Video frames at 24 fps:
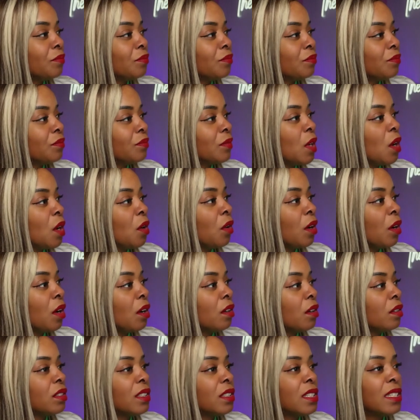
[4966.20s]
Hold on.
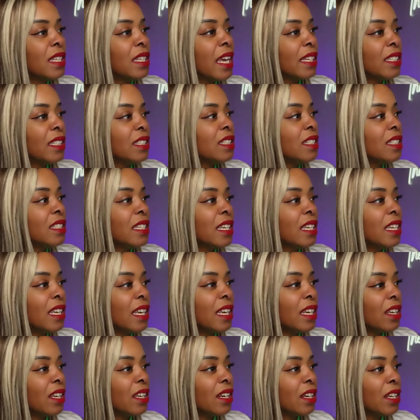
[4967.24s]
She's like, she said ain't
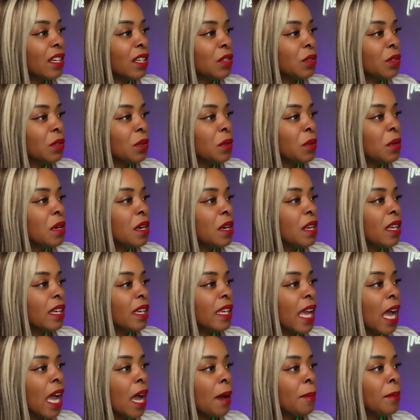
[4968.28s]
none of that true.
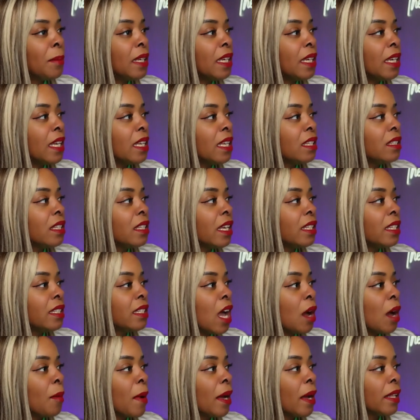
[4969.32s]
Y'all believe that that
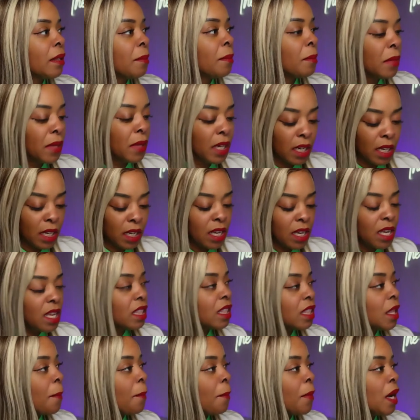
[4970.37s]
talk about the money.
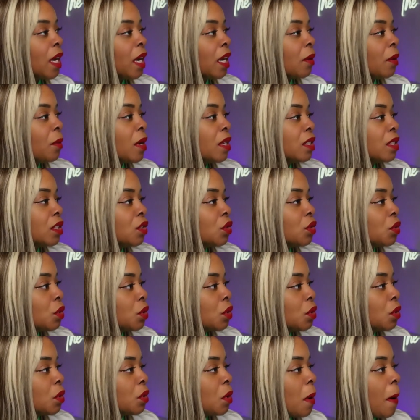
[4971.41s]
The money wasn't
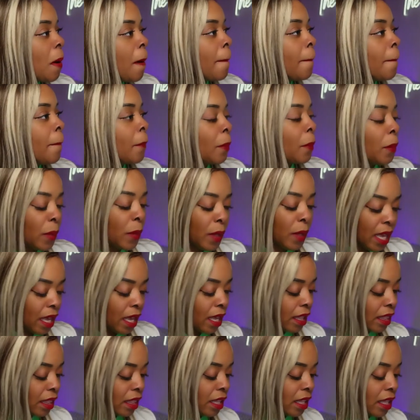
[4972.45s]
true. That
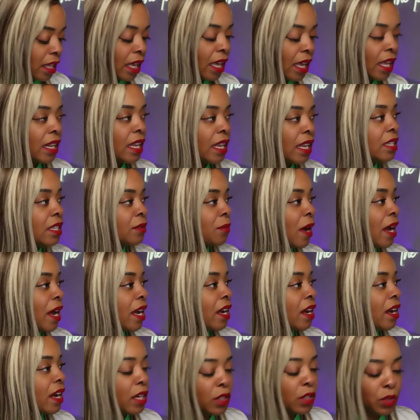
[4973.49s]
and this right here
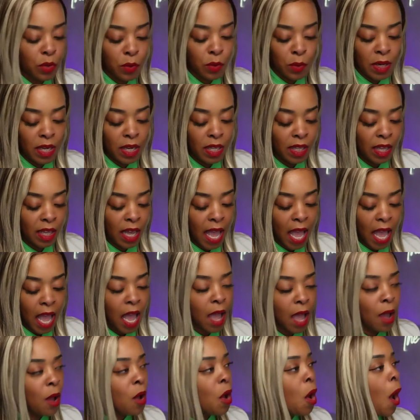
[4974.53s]
ain't true either. How
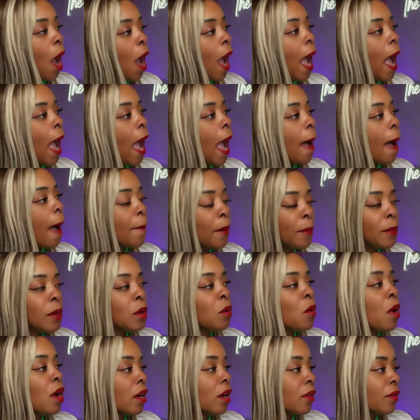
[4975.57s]
how am I be
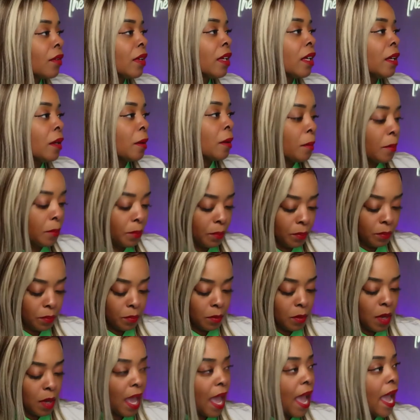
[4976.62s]
working for him?
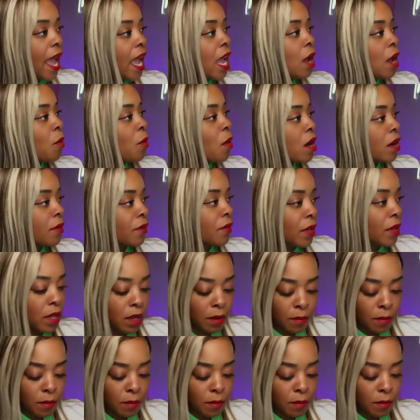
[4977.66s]
I ain't working for him.